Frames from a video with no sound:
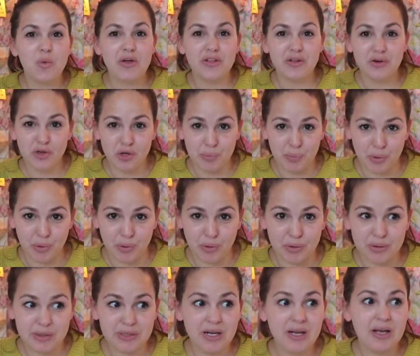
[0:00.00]
with a
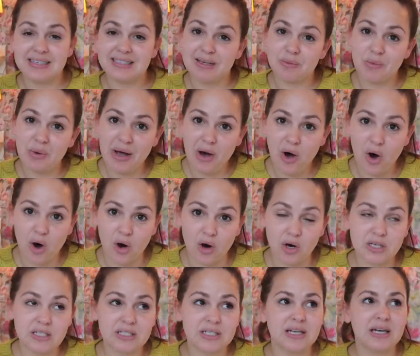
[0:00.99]
newborn somewhere
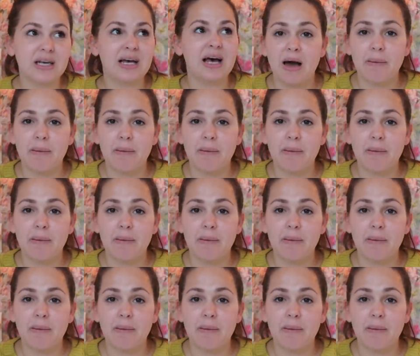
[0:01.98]
hot.